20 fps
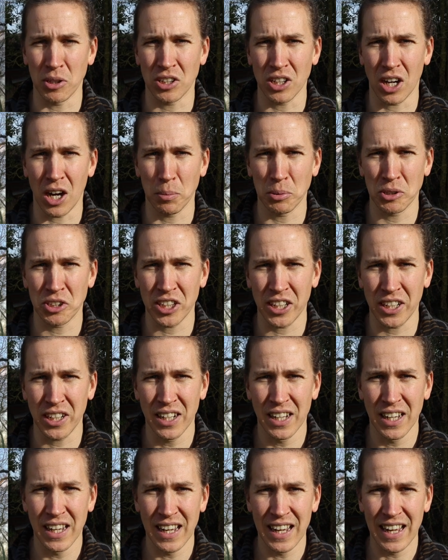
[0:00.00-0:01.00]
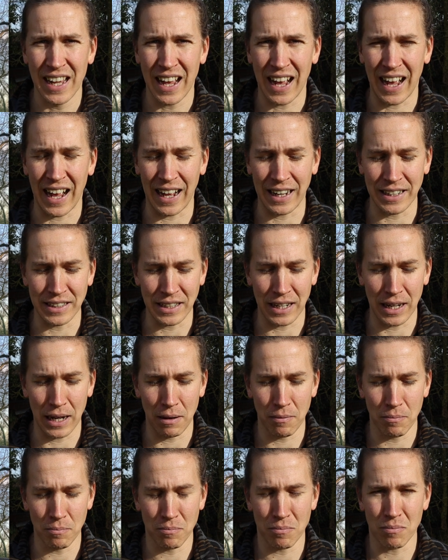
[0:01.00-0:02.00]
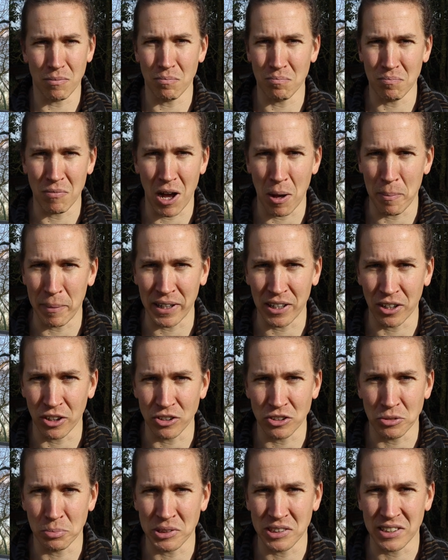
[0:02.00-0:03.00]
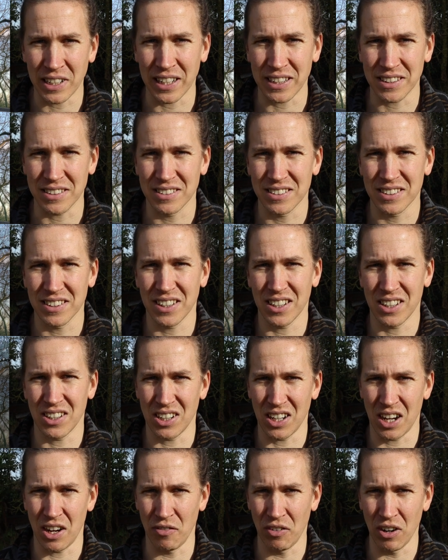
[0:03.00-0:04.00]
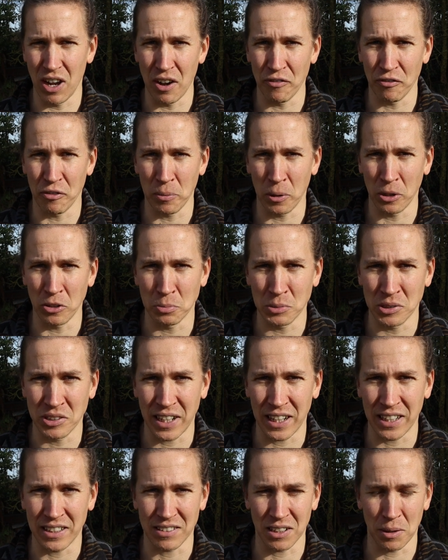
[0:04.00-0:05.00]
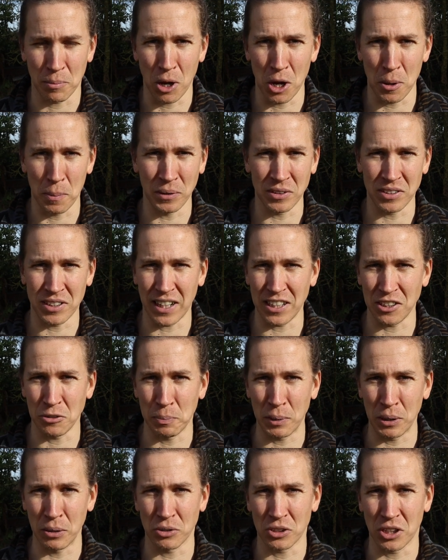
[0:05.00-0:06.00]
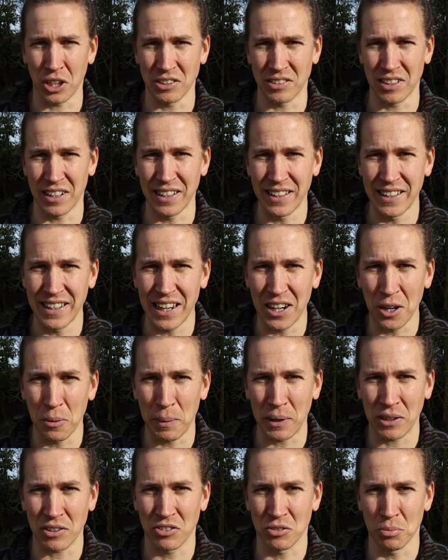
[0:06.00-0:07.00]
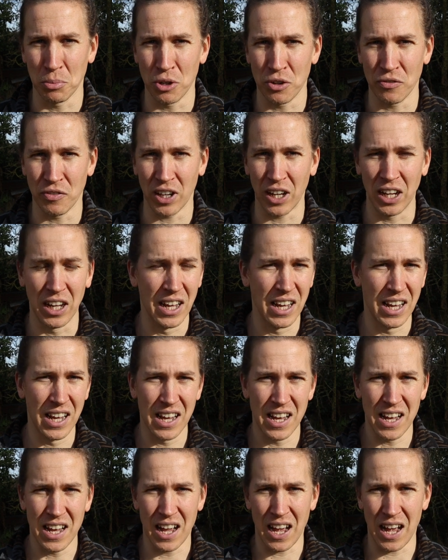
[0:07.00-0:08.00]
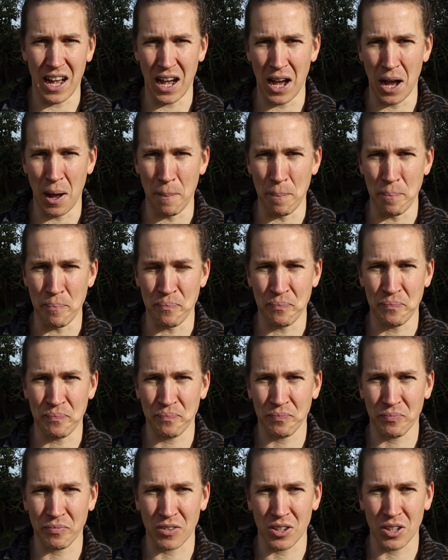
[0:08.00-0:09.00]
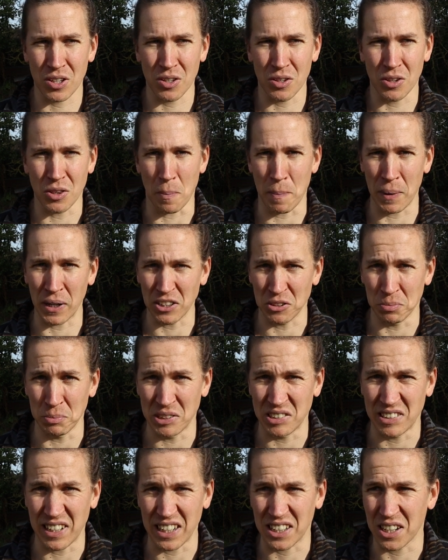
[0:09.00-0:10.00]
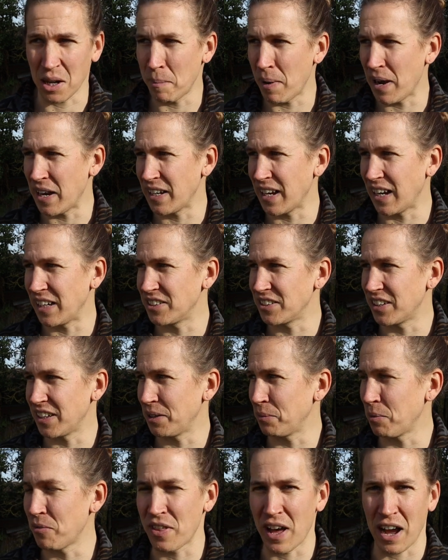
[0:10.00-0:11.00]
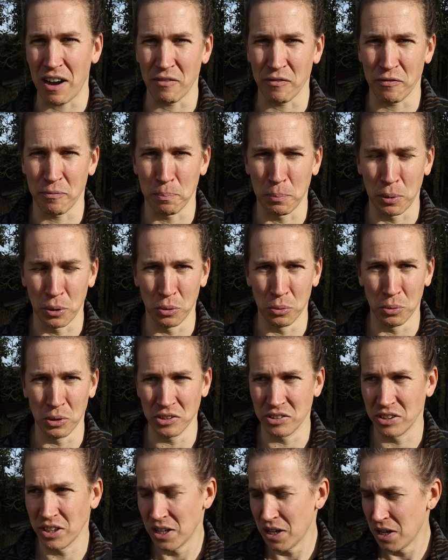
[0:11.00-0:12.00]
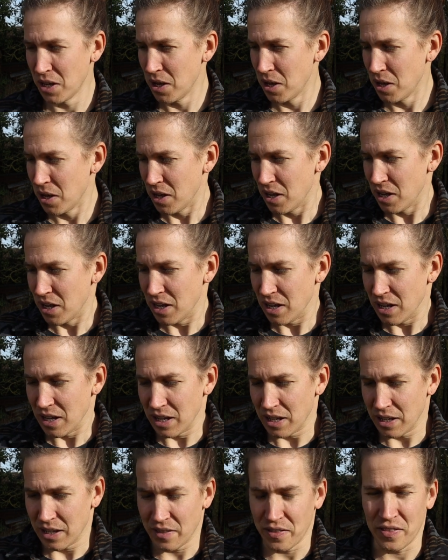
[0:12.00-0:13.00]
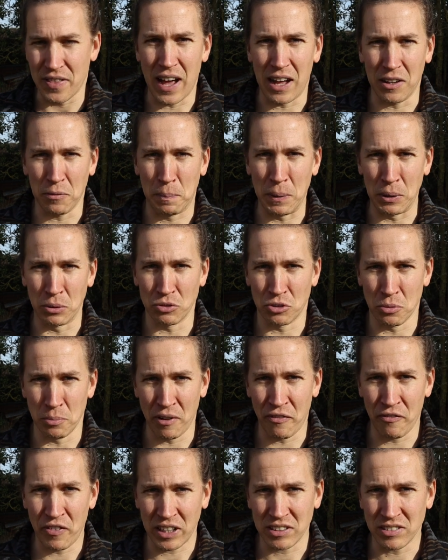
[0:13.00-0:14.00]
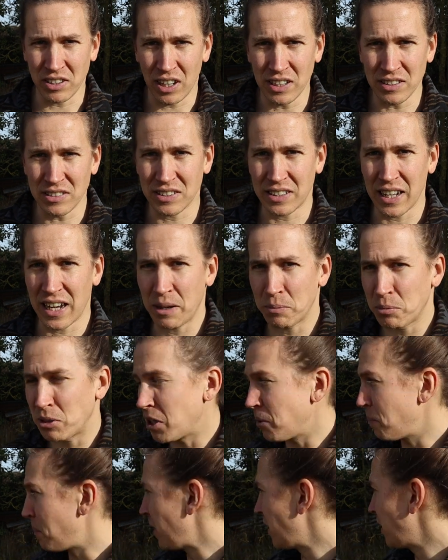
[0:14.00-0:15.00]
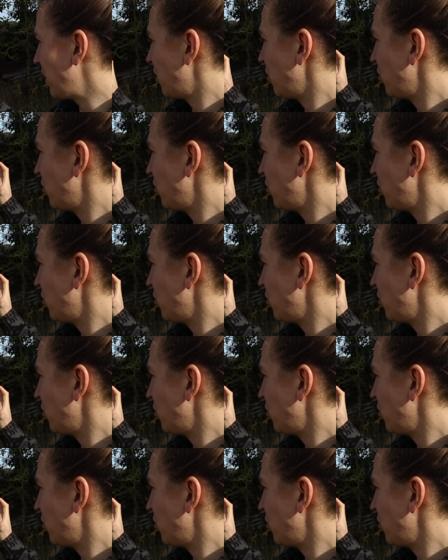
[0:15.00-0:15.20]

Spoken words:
in Derbyshire, and I made loads of mistakes. I've learned from those mistakes and I'm hoping today's build goes a little bit smoother. The biggest mistake I made actually with that pool was that's built to my fixed hide. Today I'm going to be